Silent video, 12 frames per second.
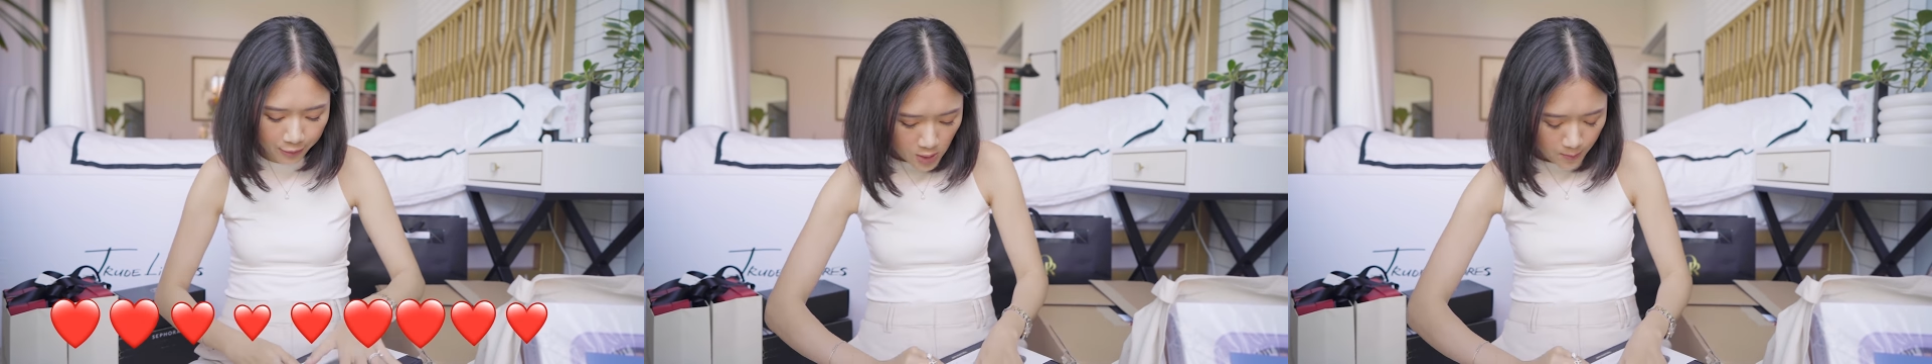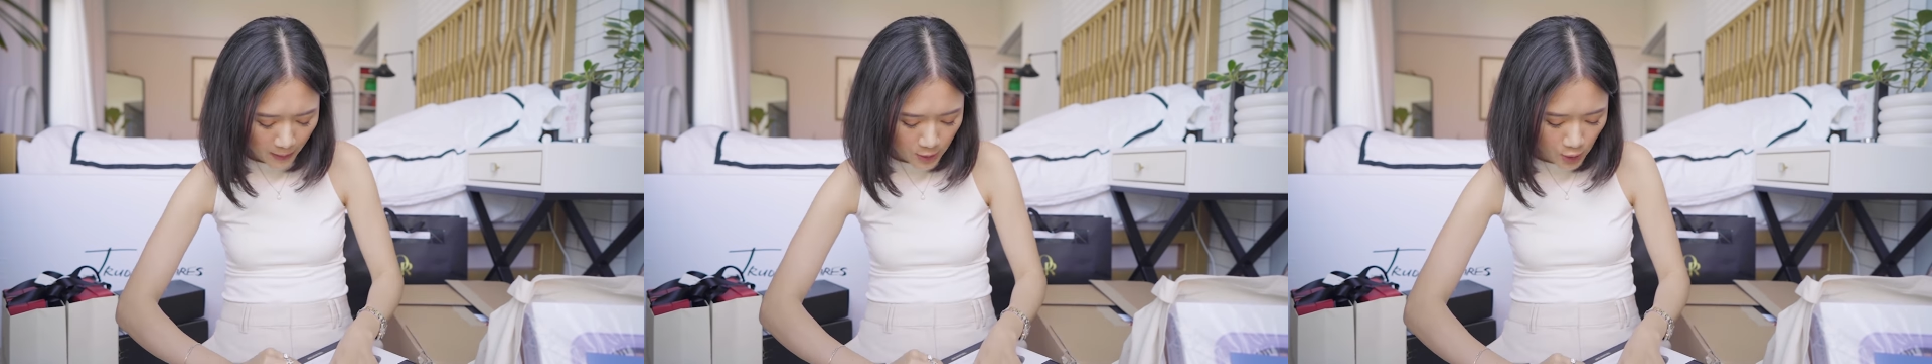
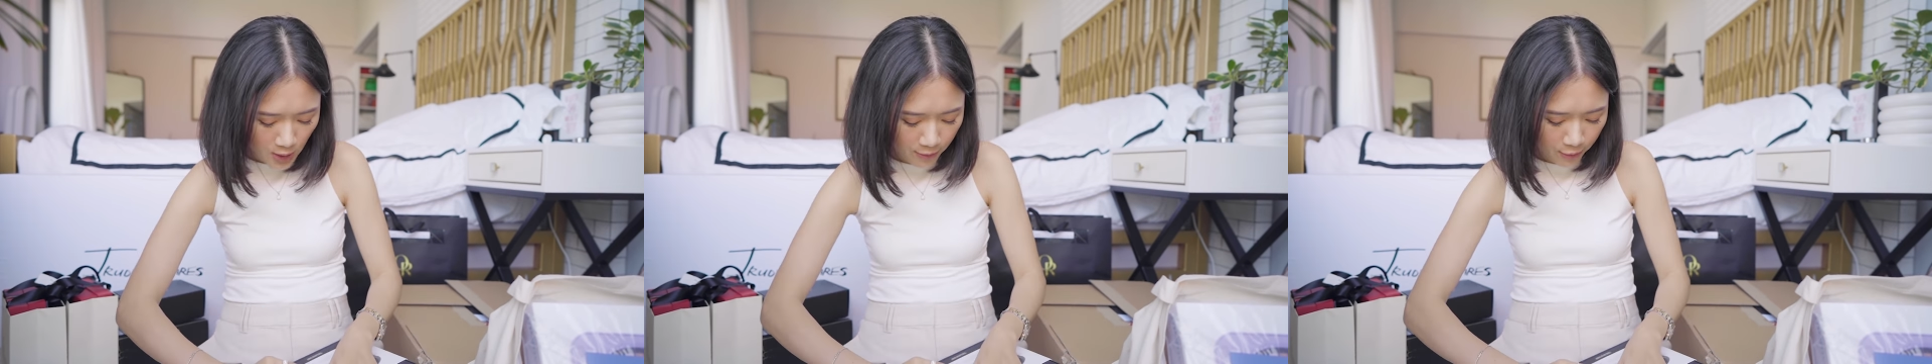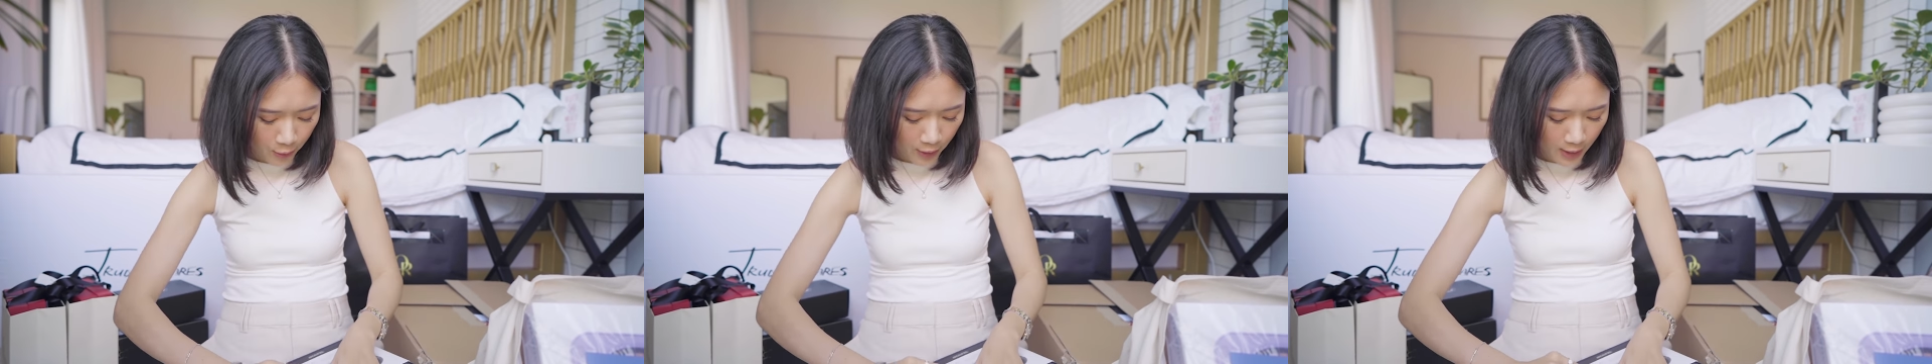Especially
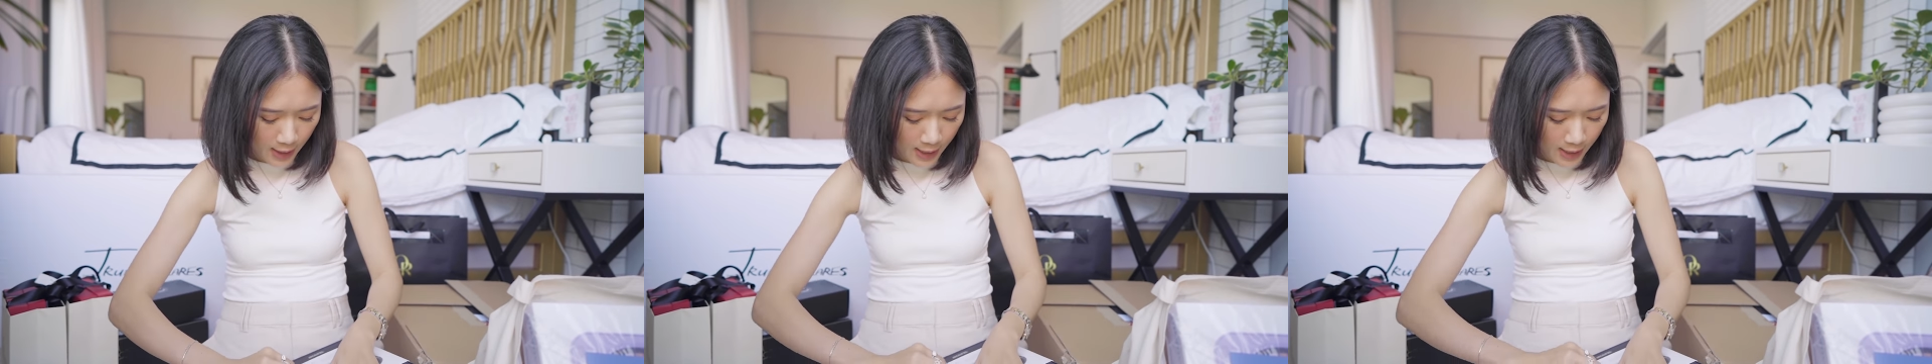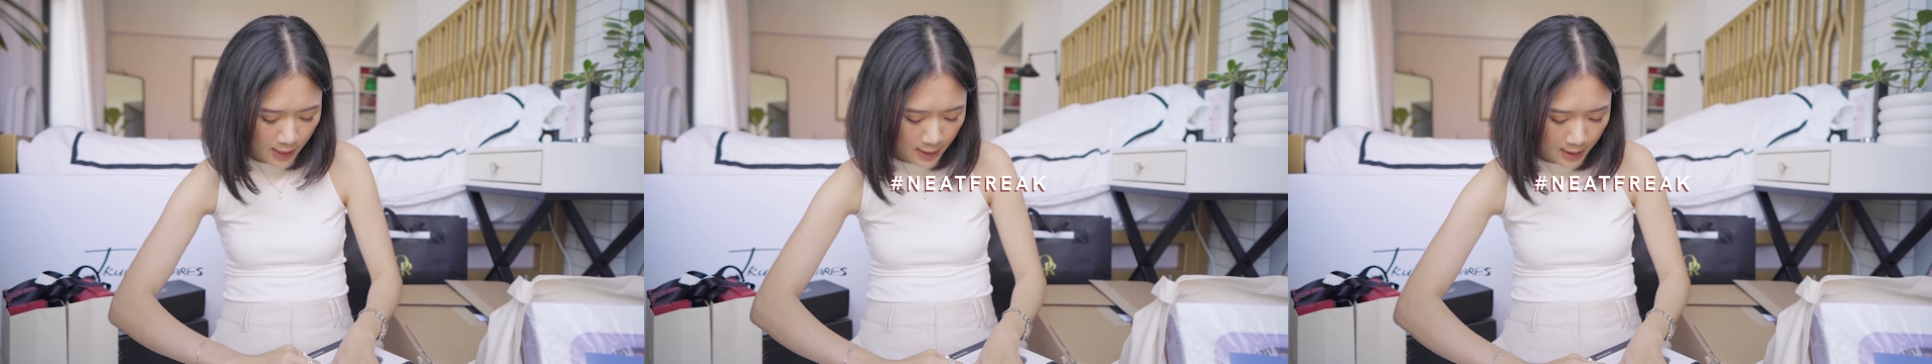for
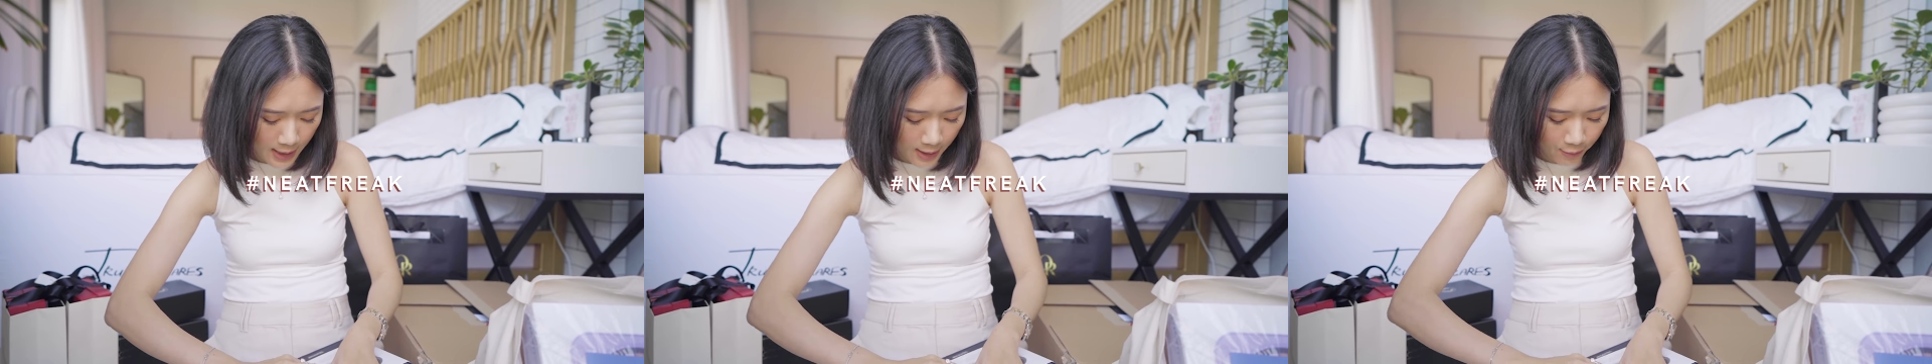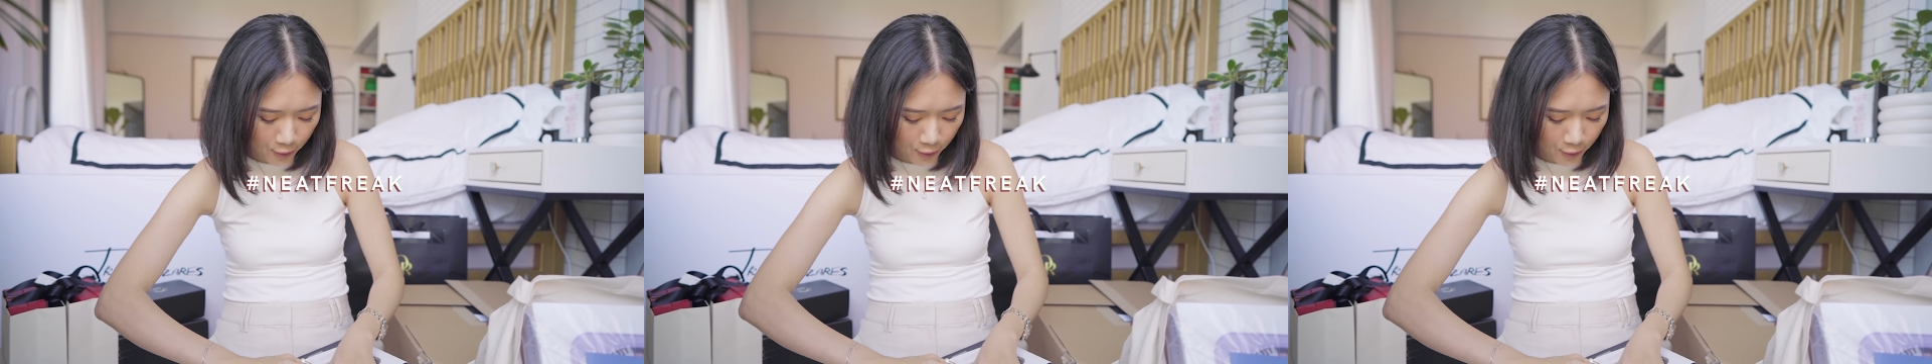a neat